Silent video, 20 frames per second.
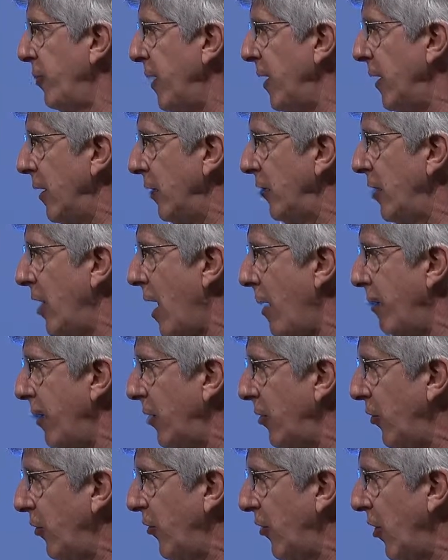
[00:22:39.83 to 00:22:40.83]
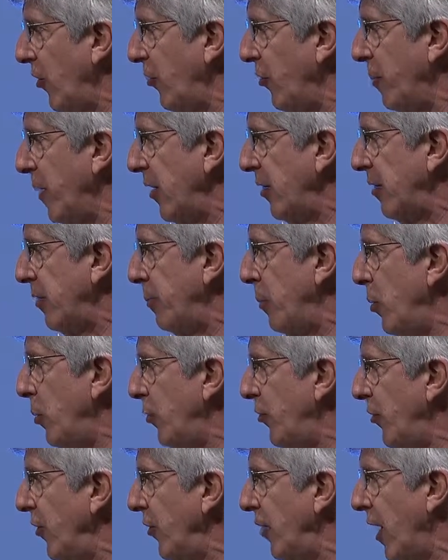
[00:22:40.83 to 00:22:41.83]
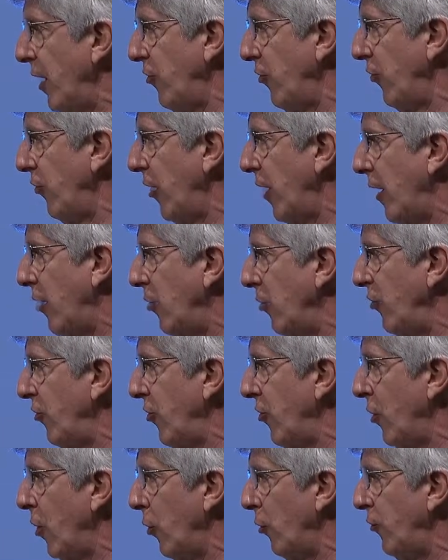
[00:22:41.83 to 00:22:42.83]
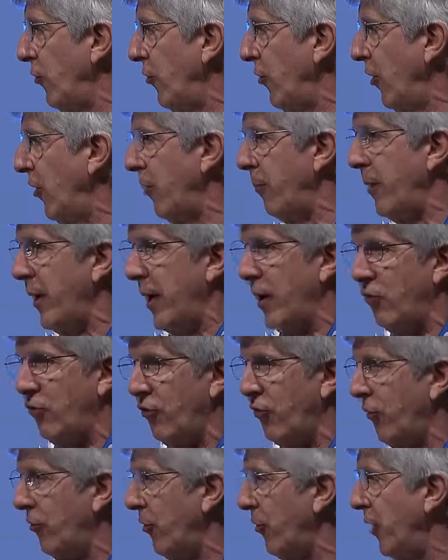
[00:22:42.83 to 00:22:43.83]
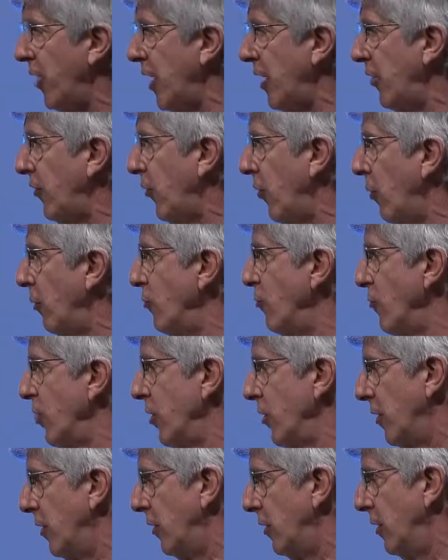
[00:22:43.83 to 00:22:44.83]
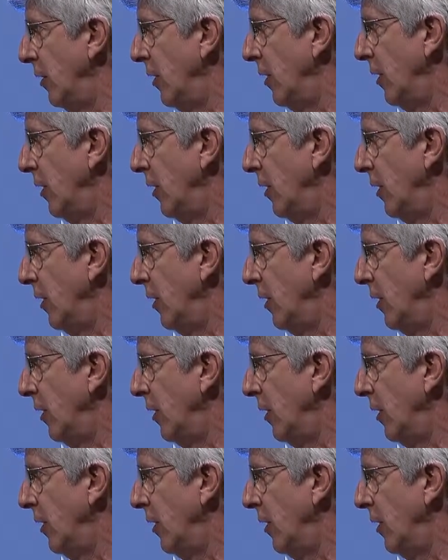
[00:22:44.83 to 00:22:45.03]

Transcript: being a topic discussed by spooks and legislators and goes into the pages of the Ladies' Home Journal,